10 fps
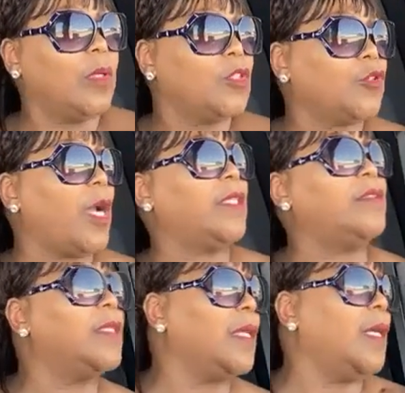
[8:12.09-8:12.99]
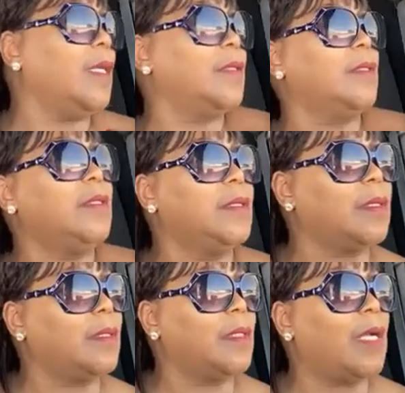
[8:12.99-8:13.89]
one attracted to the other, you
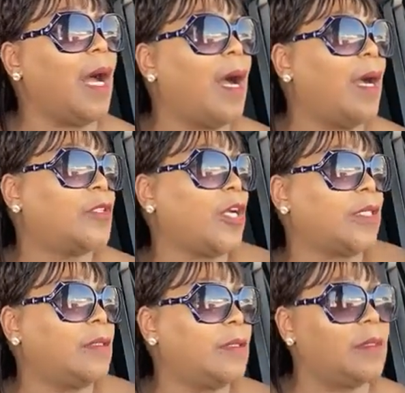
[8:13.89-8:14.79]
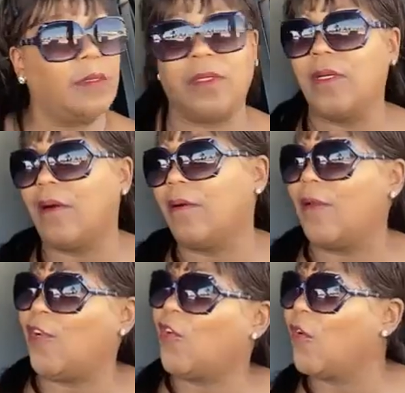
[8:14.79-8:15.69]
know, the guy attracted to the
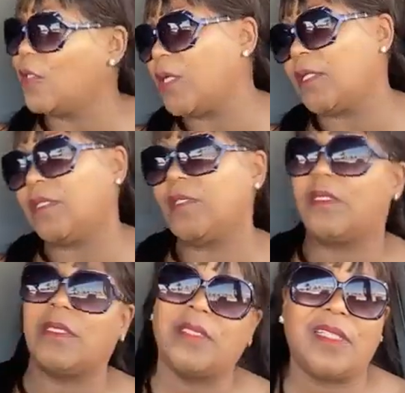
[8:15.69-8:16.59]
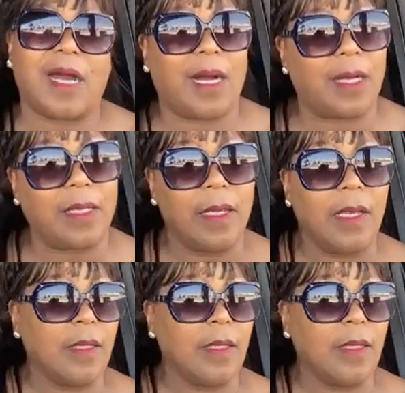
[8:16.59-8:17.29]
girl, the girl attracted to the guy.